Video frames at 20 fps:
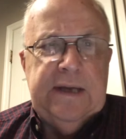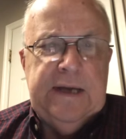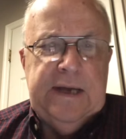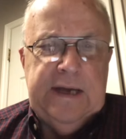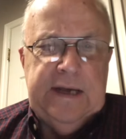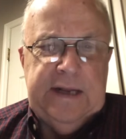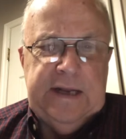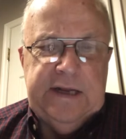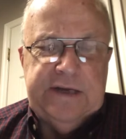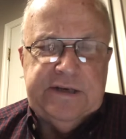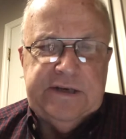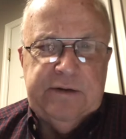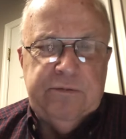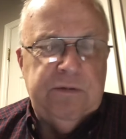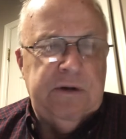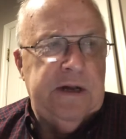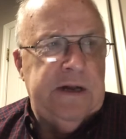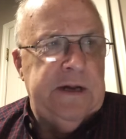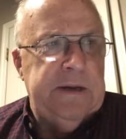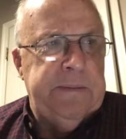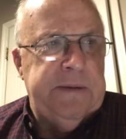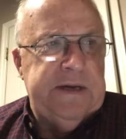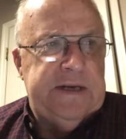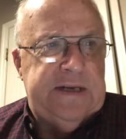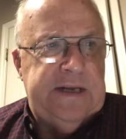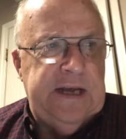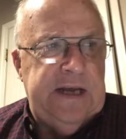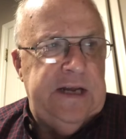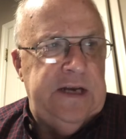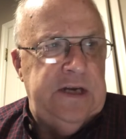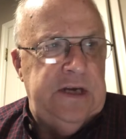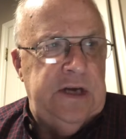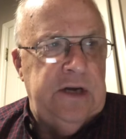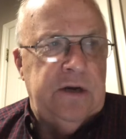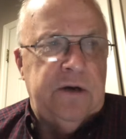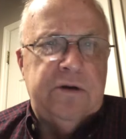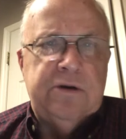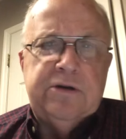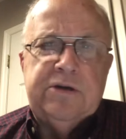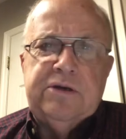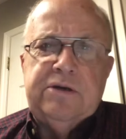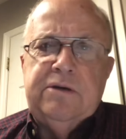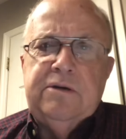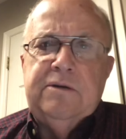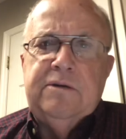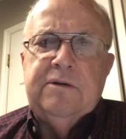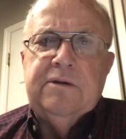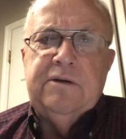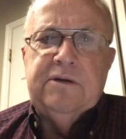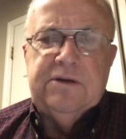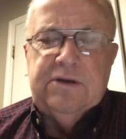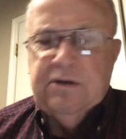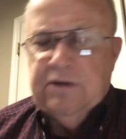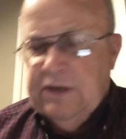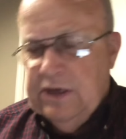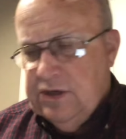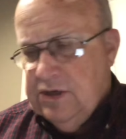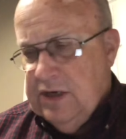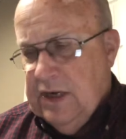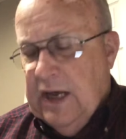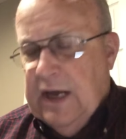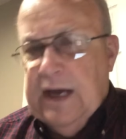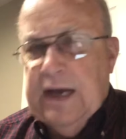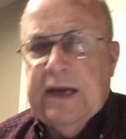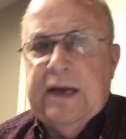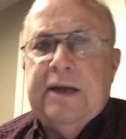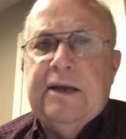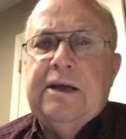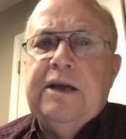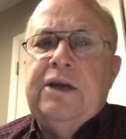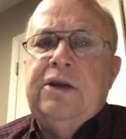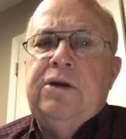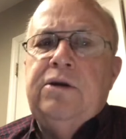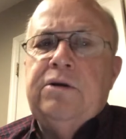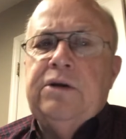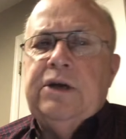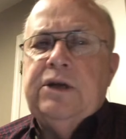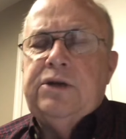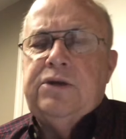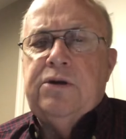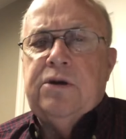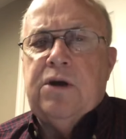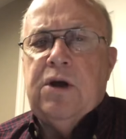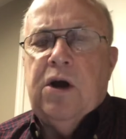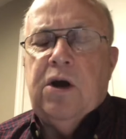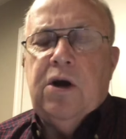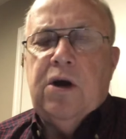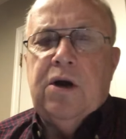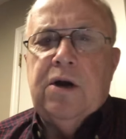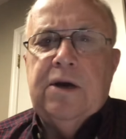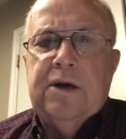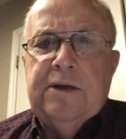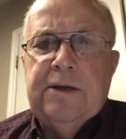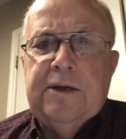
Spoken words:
And they said, well, it'll be 10 years to this day, and you'll get your car.